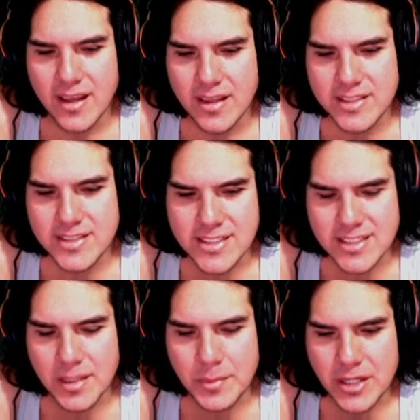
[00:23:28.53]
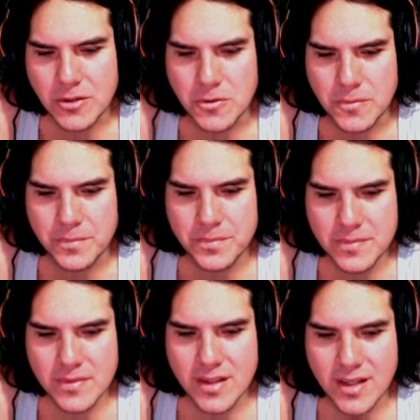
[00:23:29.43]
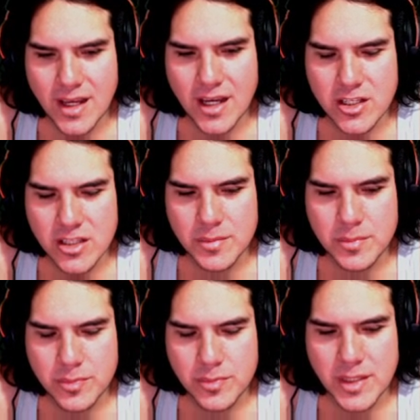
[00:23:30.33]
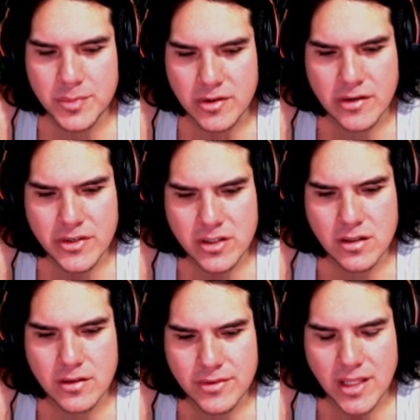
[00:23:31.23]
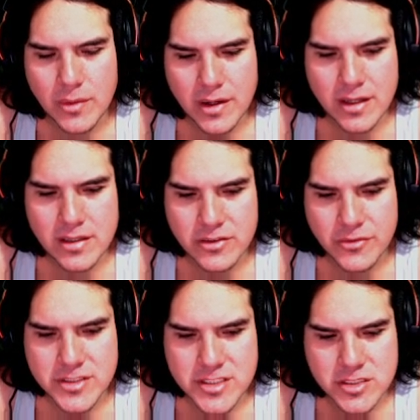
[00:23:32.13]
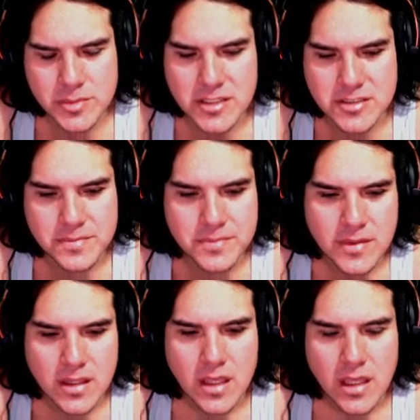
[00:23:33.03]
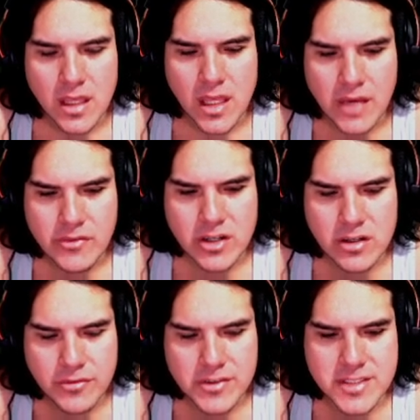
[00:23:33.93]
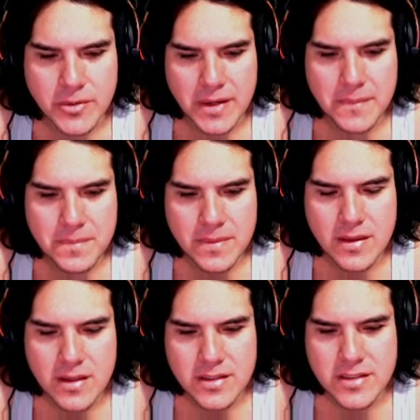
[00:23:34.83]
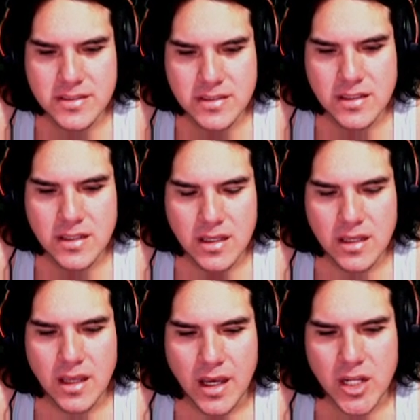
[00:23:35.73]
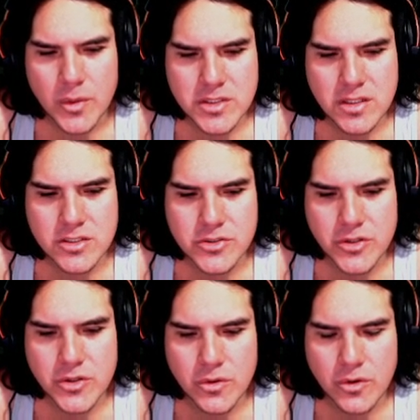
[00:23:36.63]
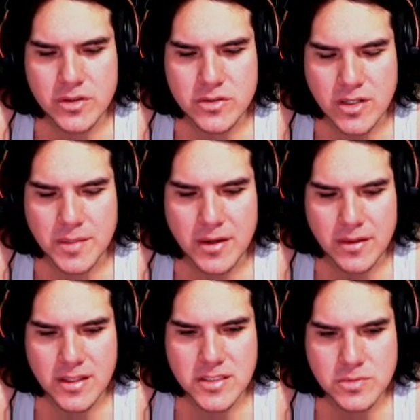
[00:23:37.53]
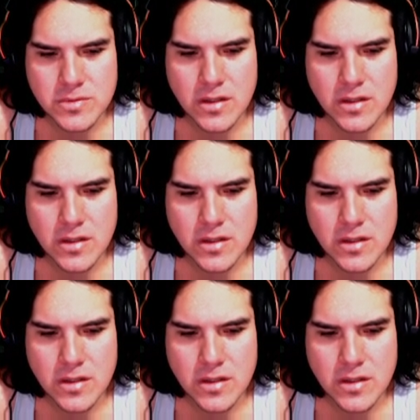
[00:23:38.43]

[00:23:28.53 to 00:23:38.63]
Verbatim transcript: this isn't like me at all. Ah, you're the, the proverbial flower that refuses to blossom. Every girl feels that way. I don't want to lecture you on talk about this